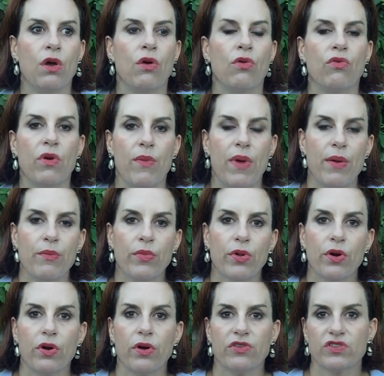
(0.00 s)

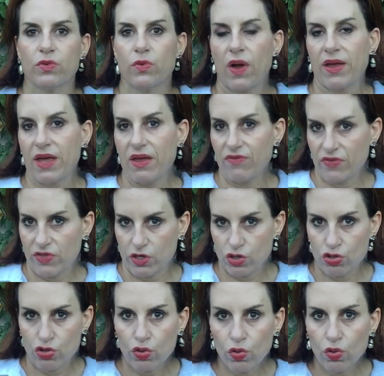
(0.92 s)
remember, so I gave you the
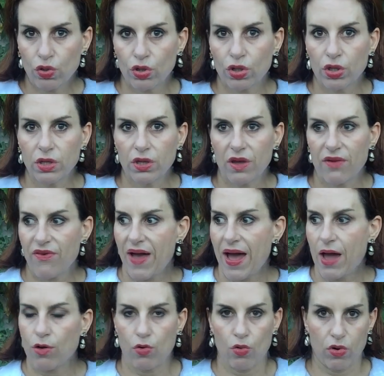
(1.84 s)
tool of
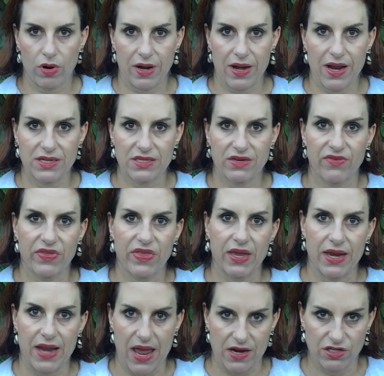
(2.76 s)
how to organize
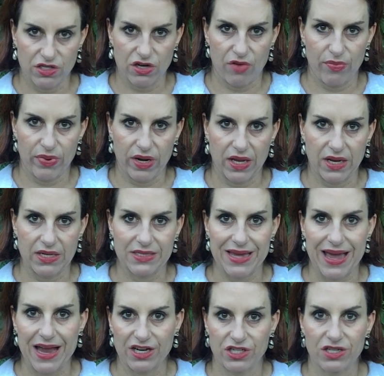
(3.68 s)
everything and how to start putting it
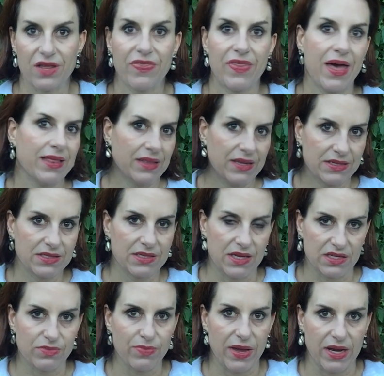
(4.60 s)
into action, and that, let's say,
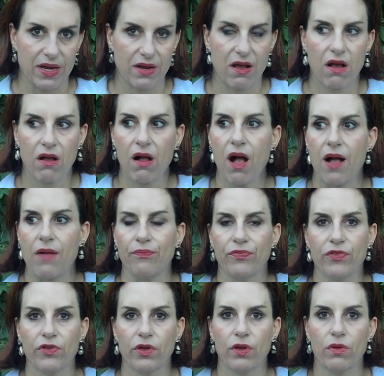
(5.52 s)
is Monday.com.
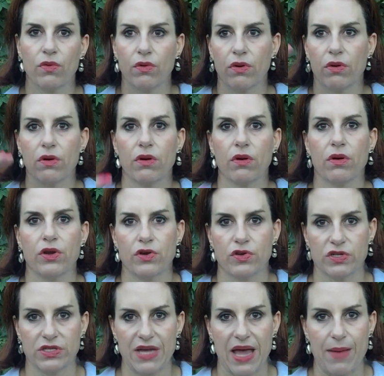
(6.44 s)
So you order your
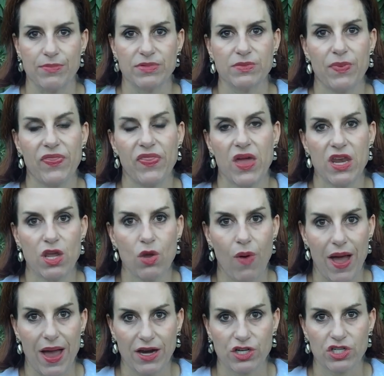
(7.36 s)
steps, but then you
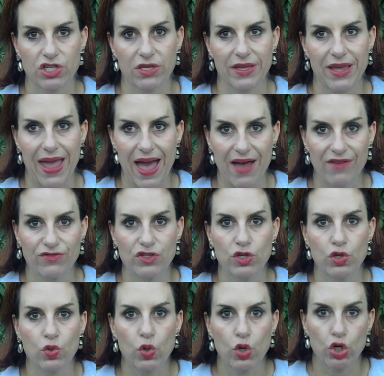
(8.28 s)
actually have
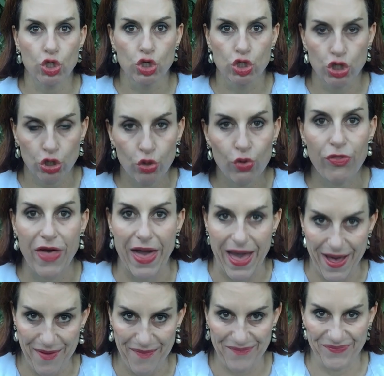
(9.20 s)
to do
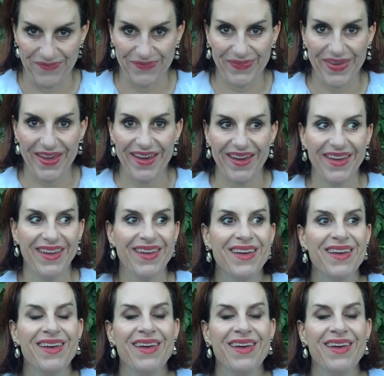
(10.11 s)
them, okay?